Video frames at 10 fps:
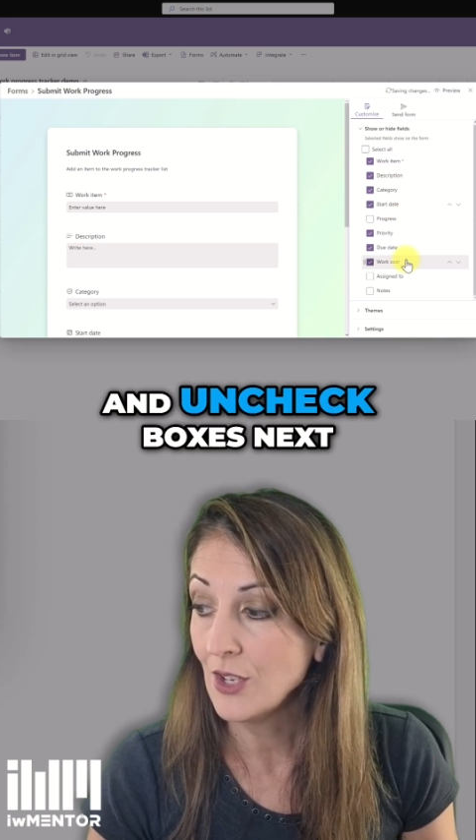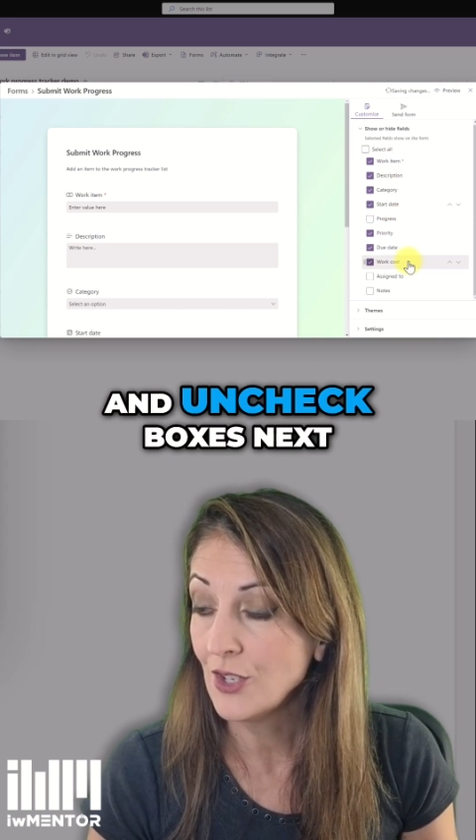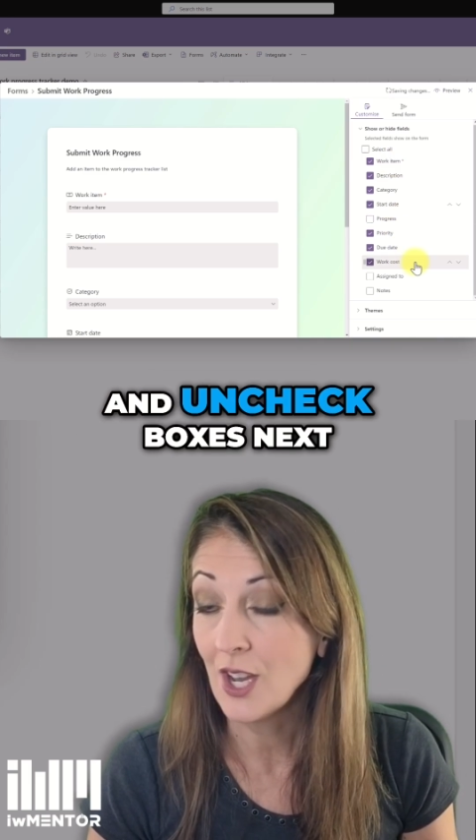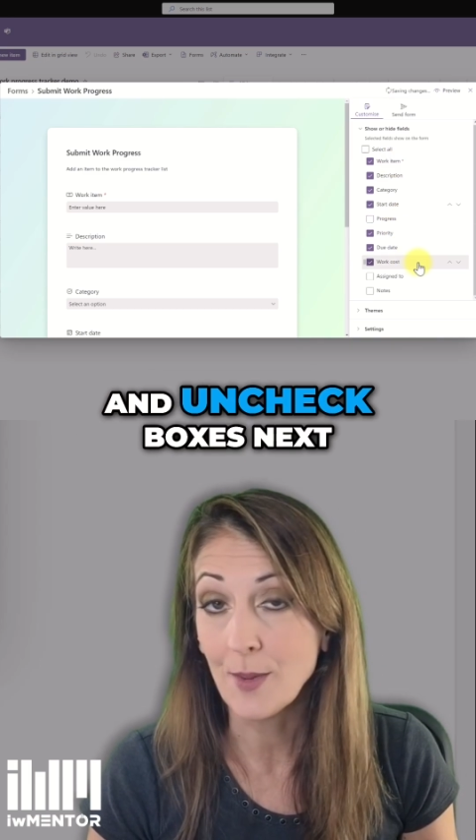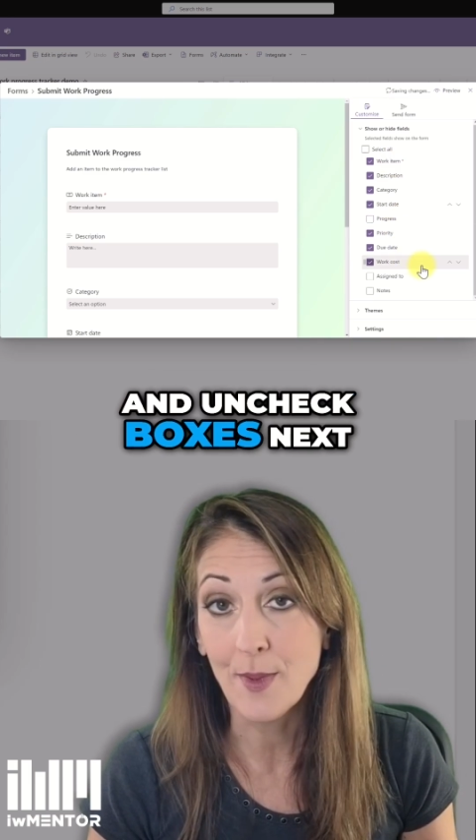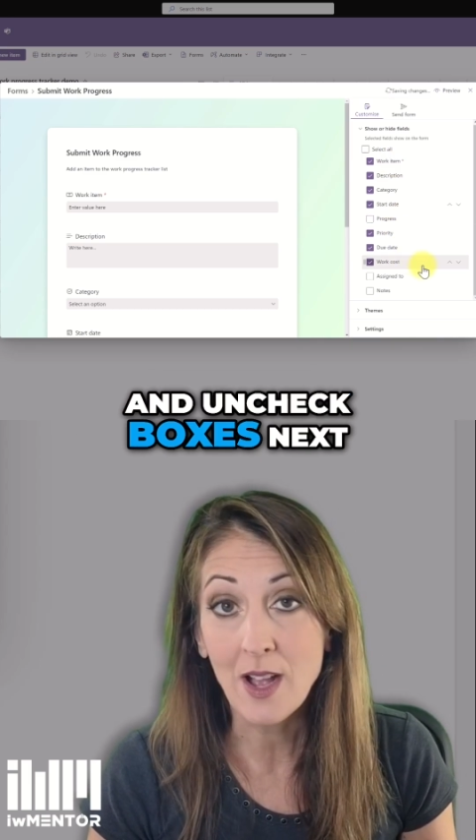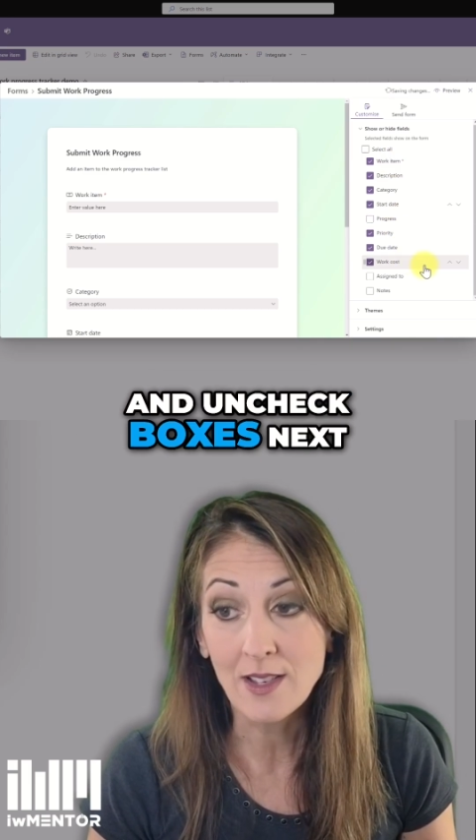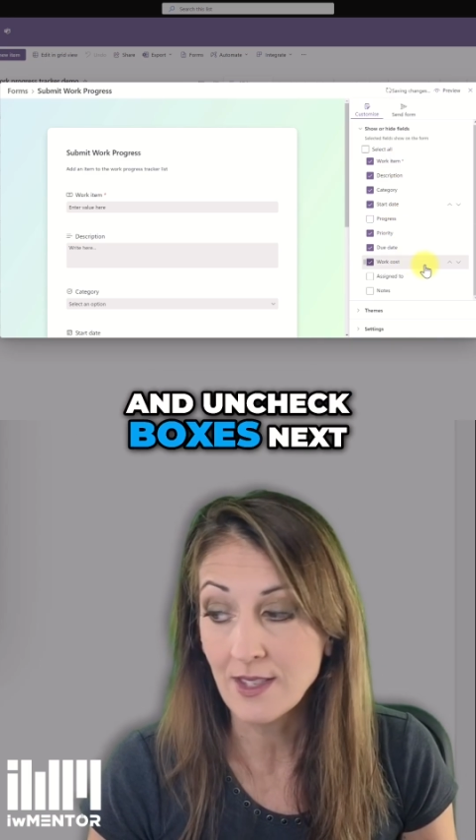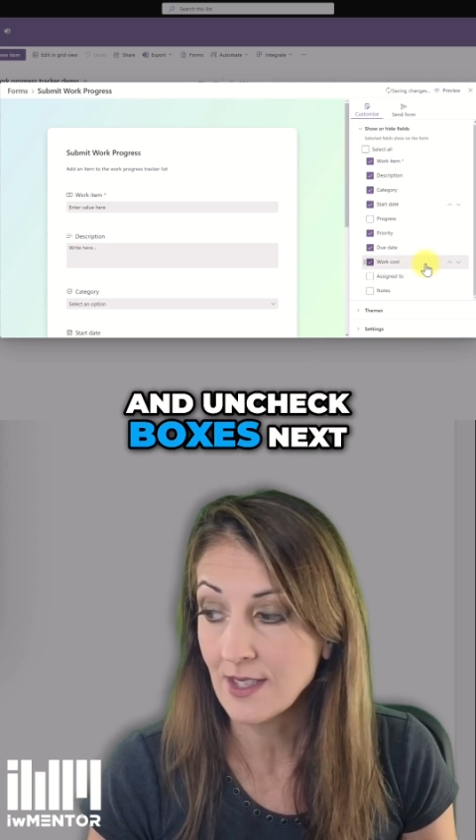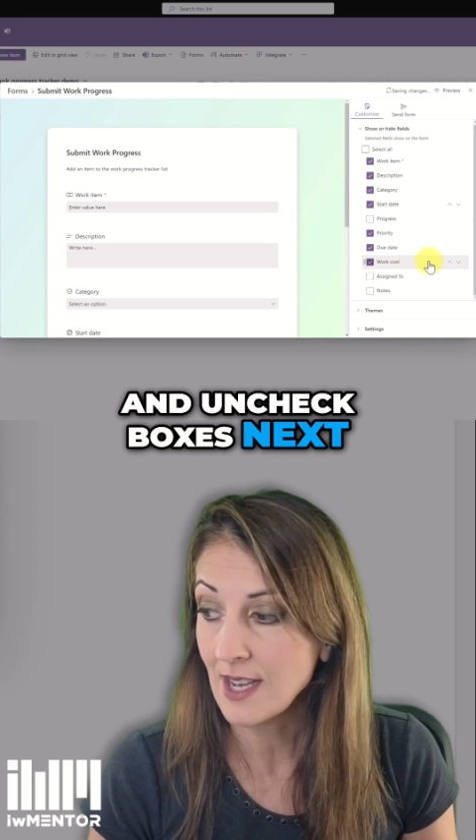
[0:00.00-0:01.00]
uncheck
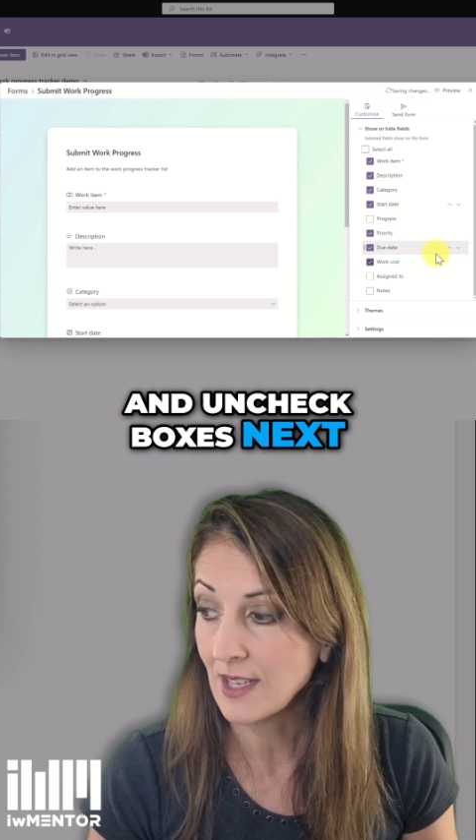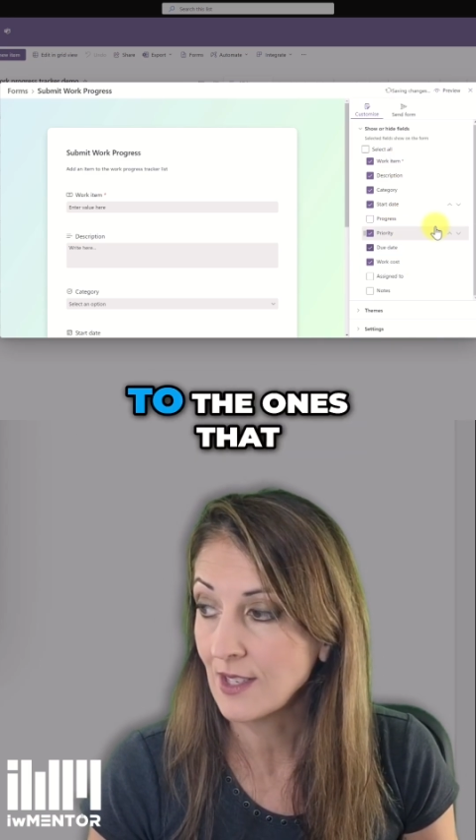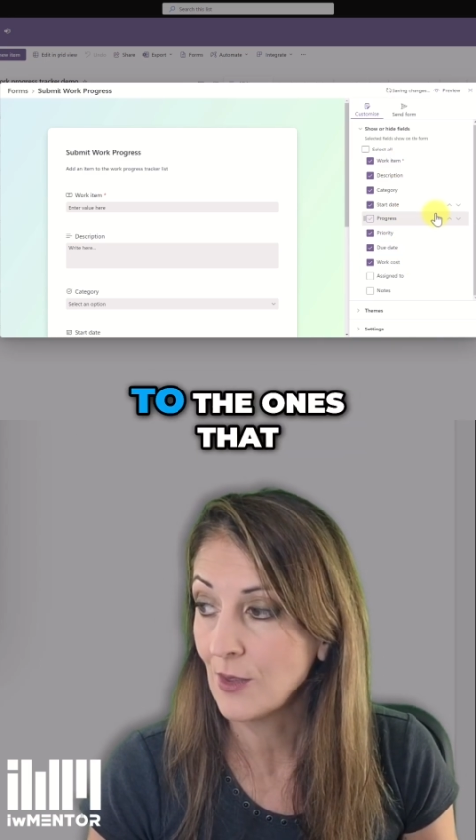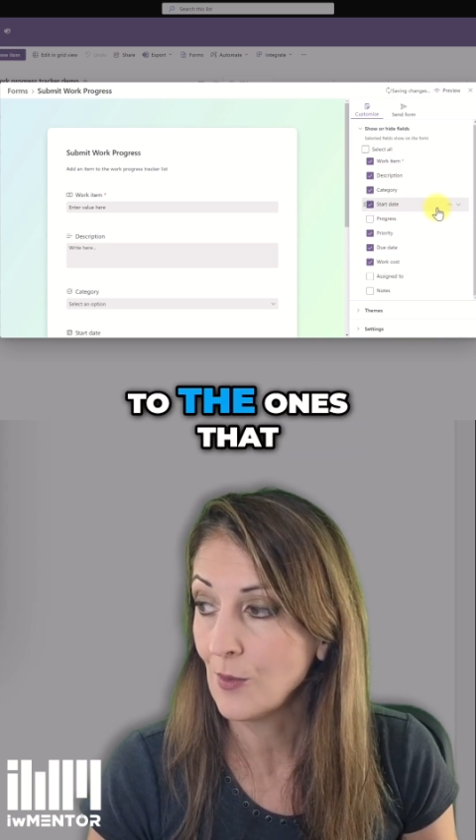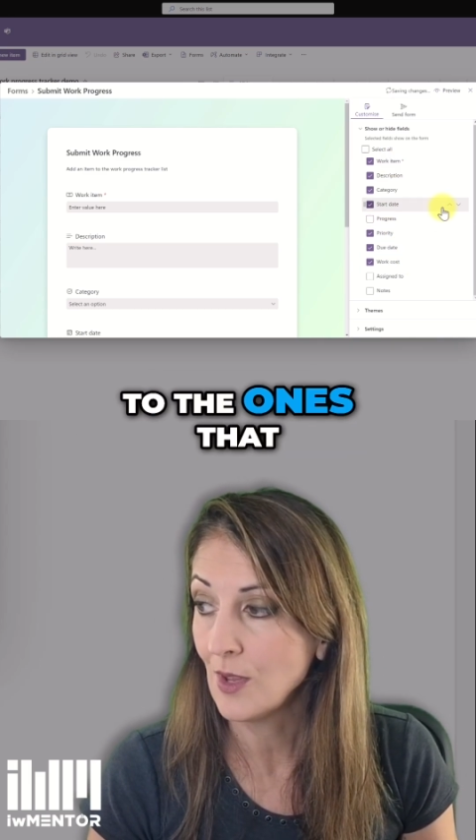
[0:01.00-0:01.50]
boxes next to the